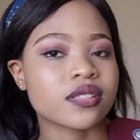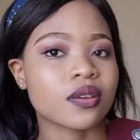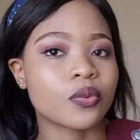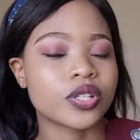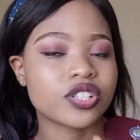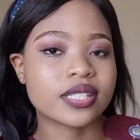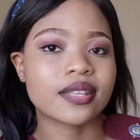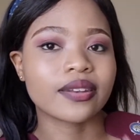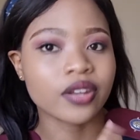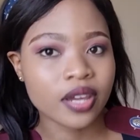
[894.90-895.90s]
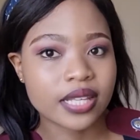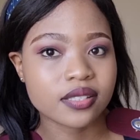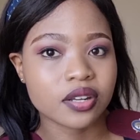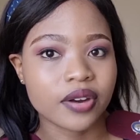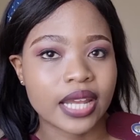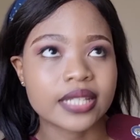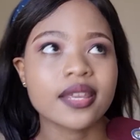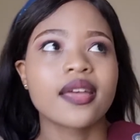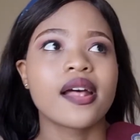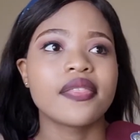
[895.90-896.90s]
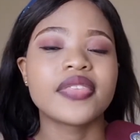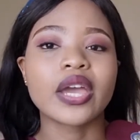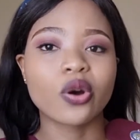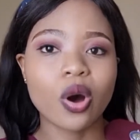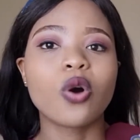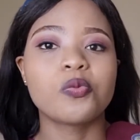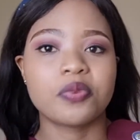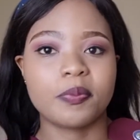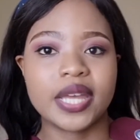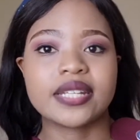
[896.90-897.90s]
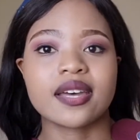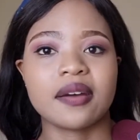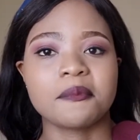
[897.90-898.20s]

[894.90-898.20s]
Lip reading: which is the no estirate, they cope better.